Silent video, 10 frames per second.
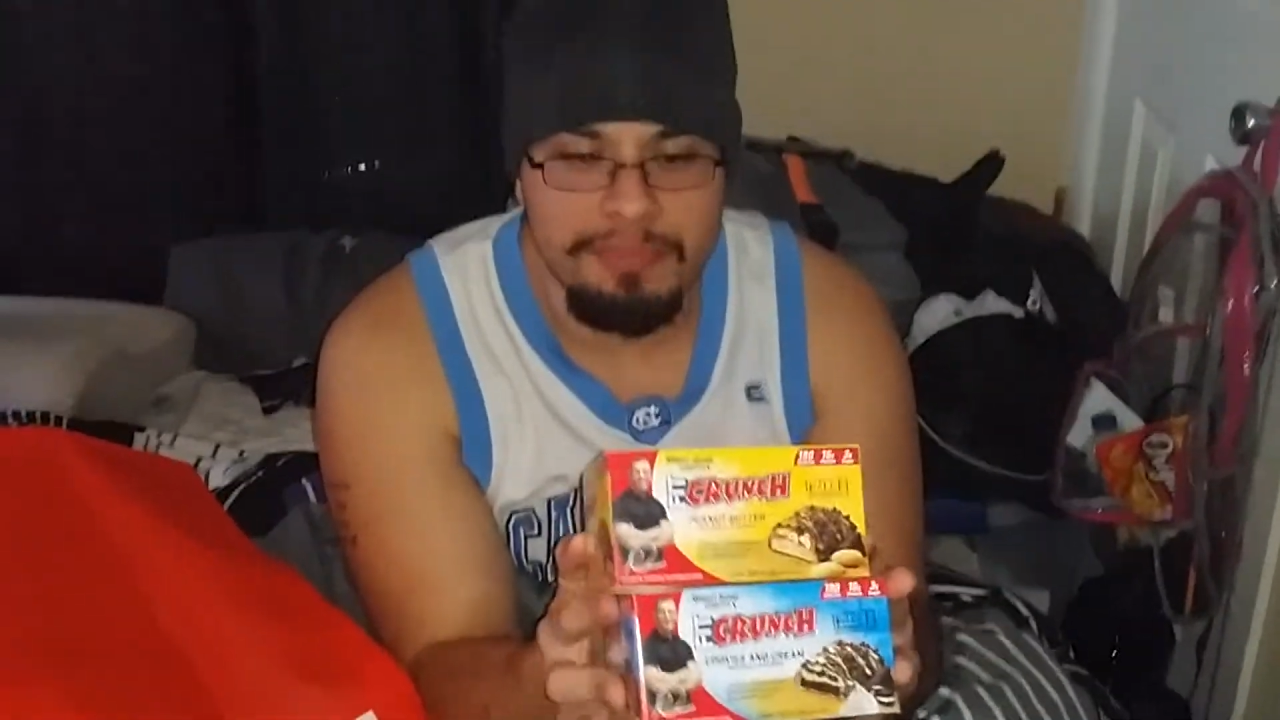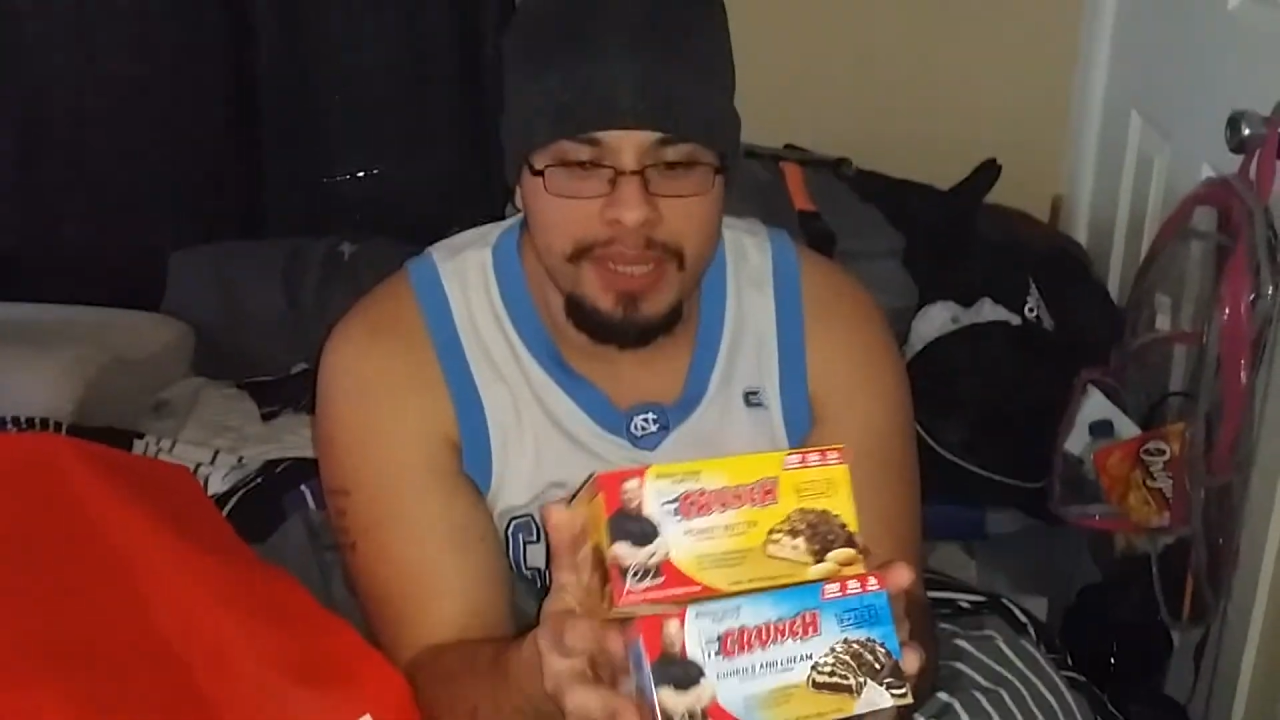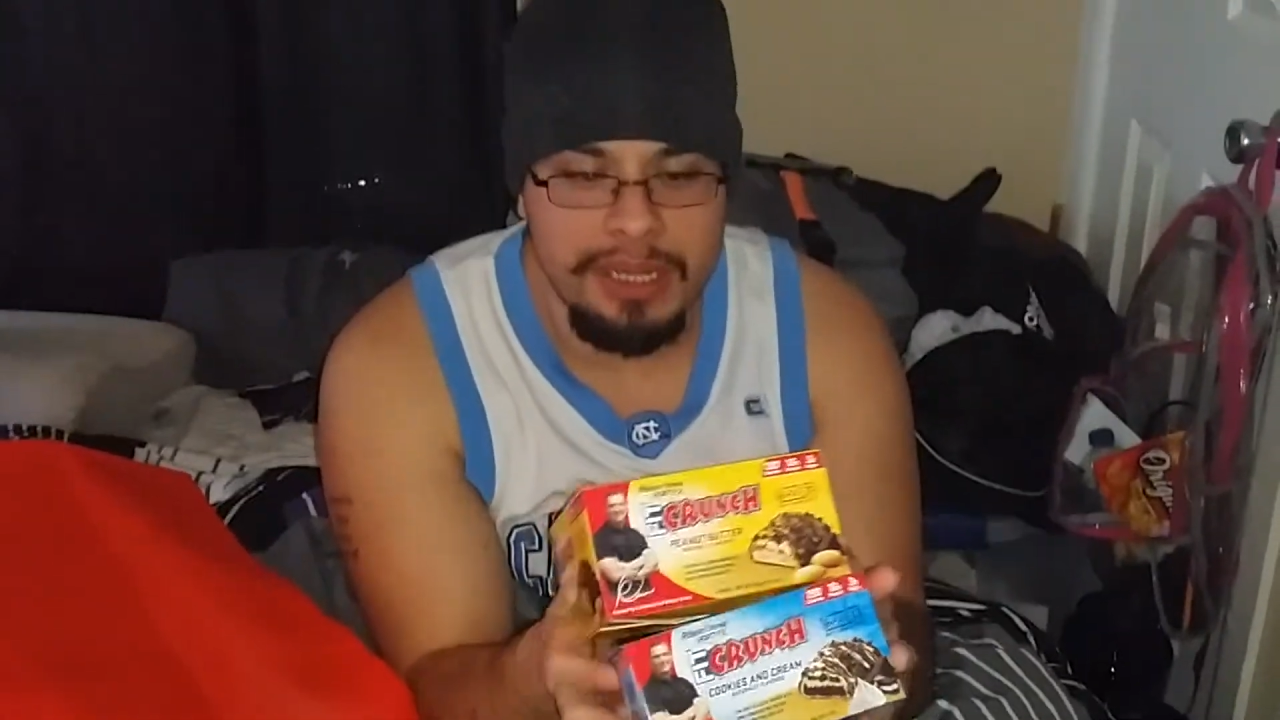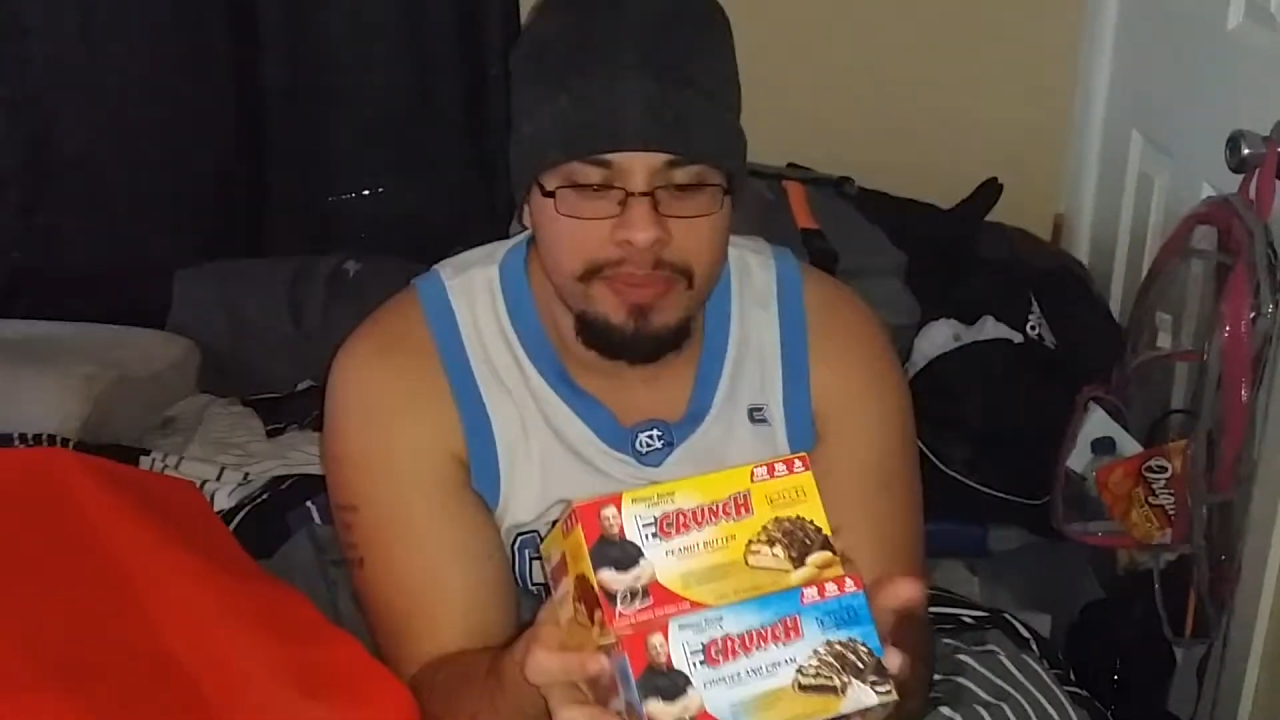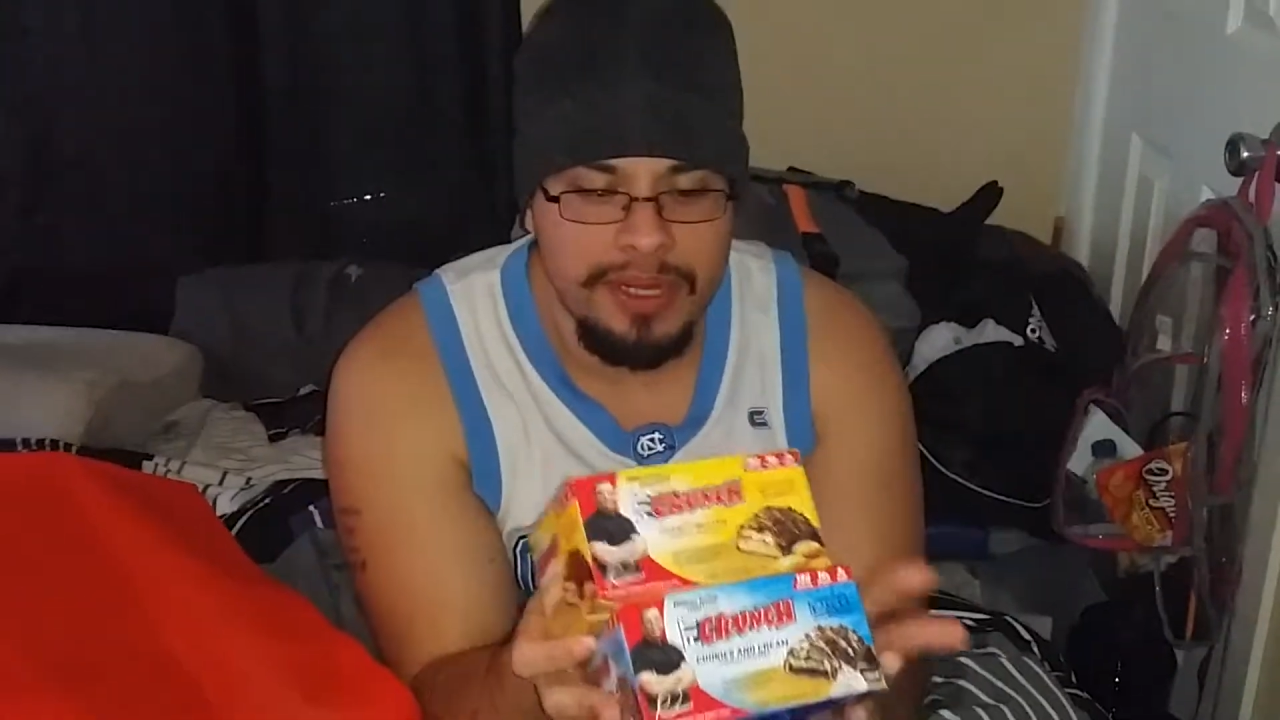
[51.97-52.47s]

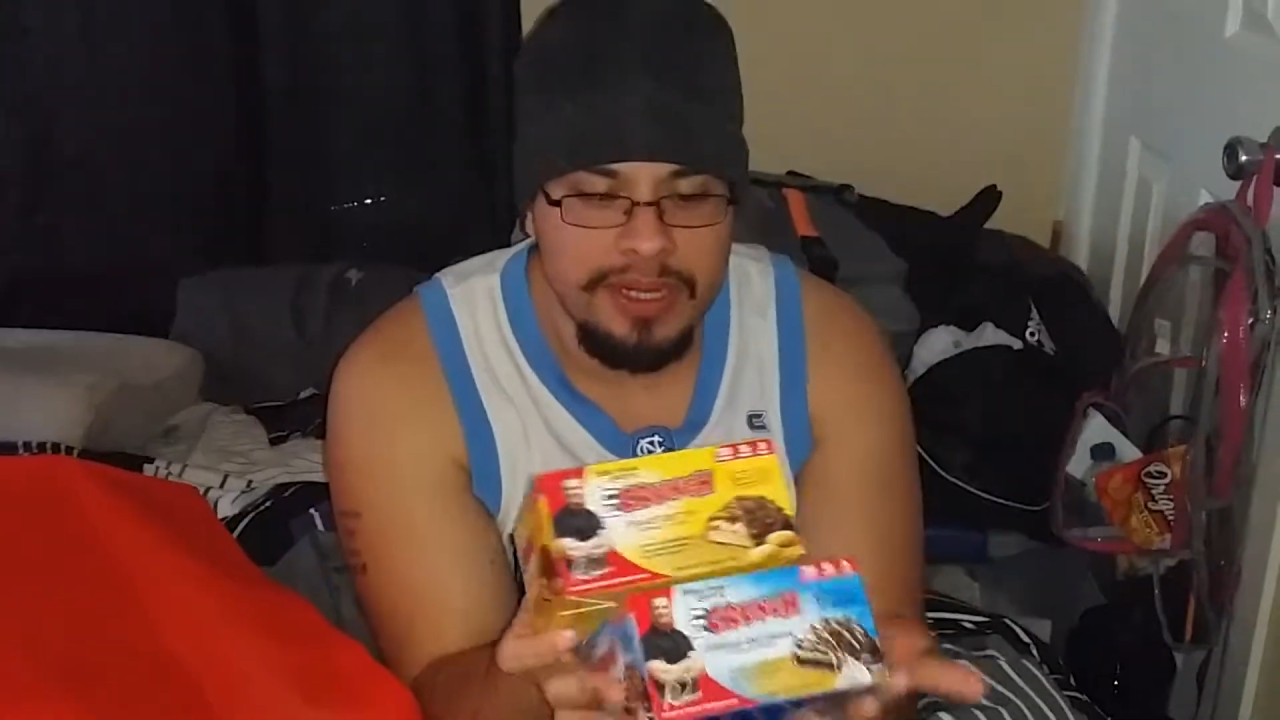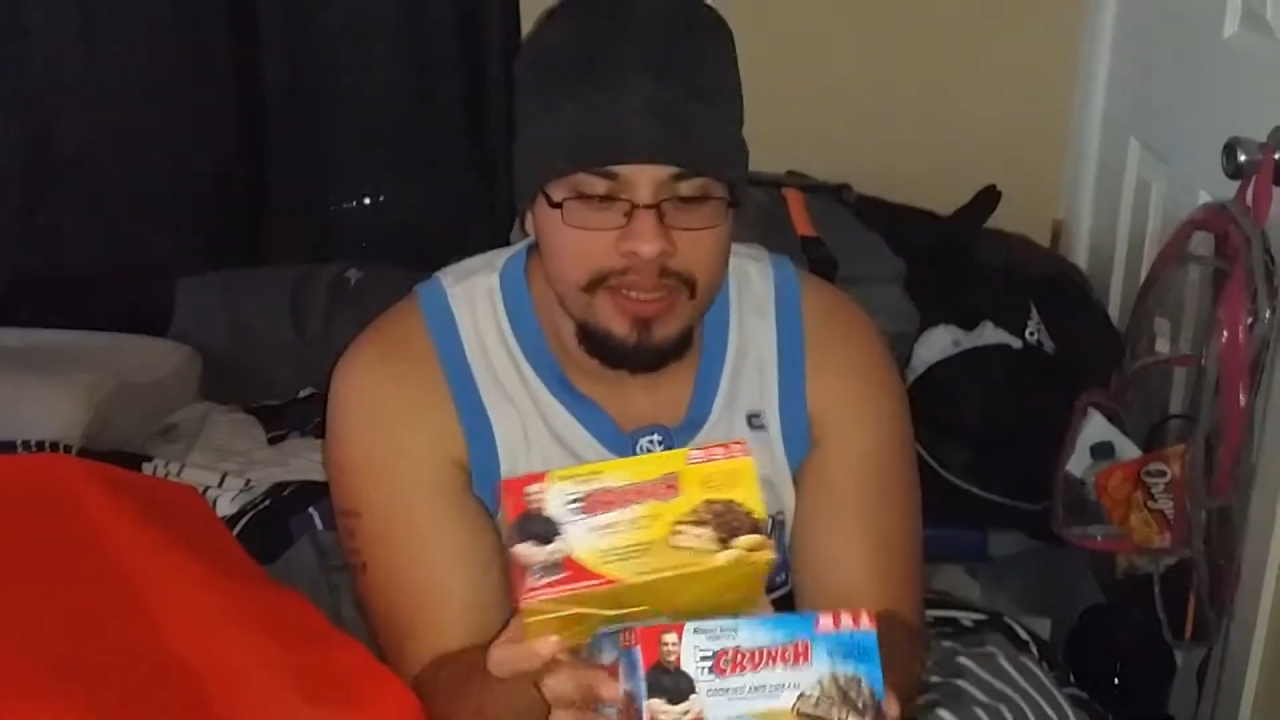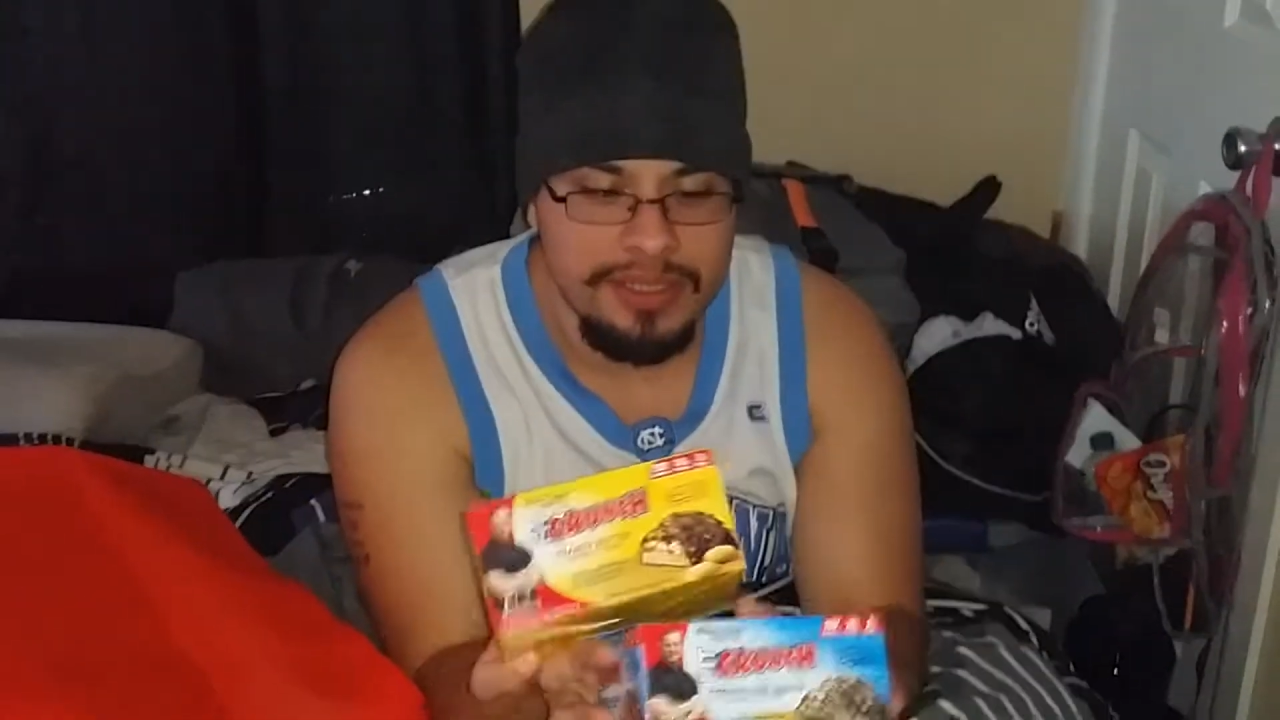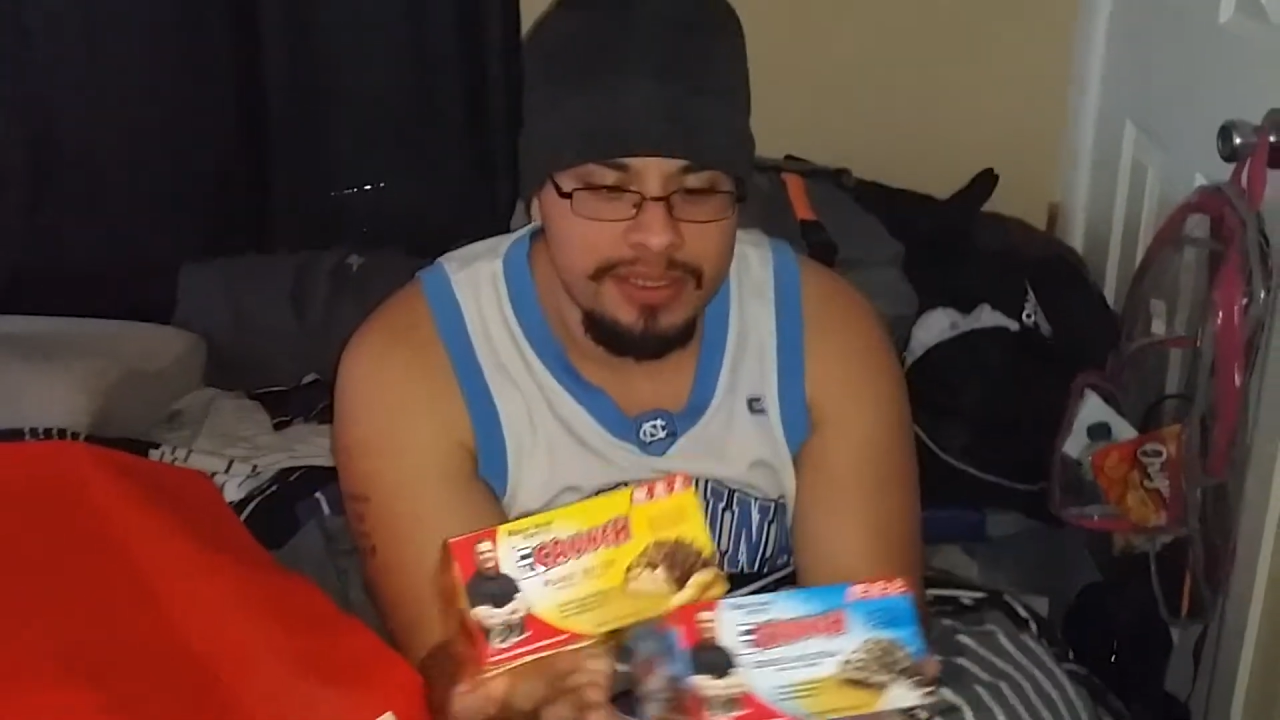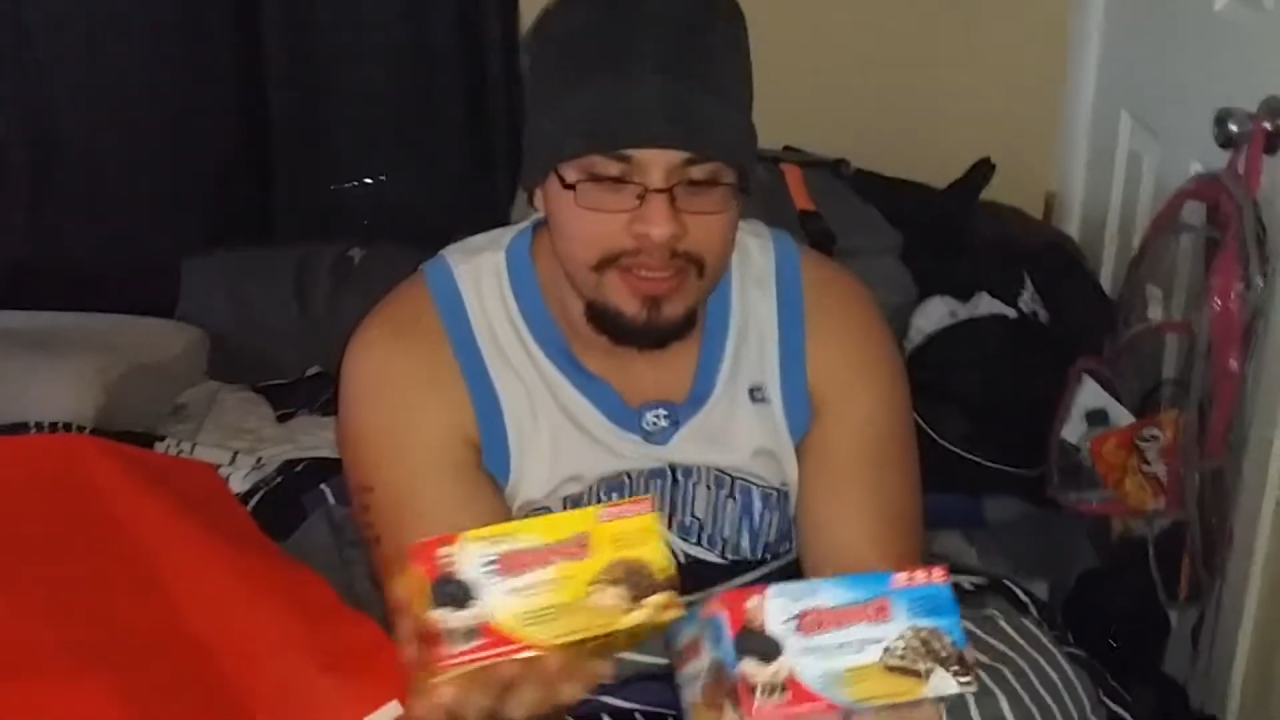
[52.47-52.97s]
peanut butter